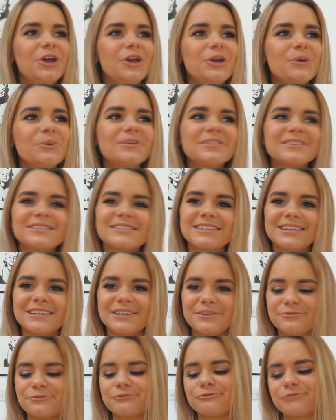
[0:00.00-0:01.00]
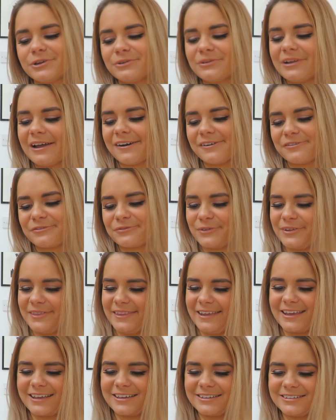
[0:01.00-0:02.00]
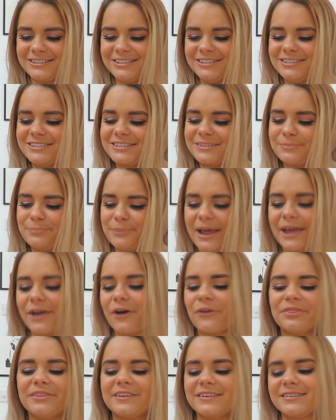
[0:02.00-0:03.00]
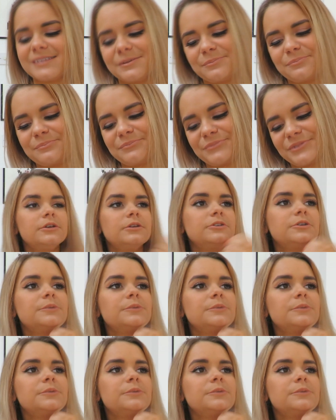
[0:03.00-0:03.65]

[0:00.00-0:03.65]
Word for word: who wants to live real life when they could just play on The Sims?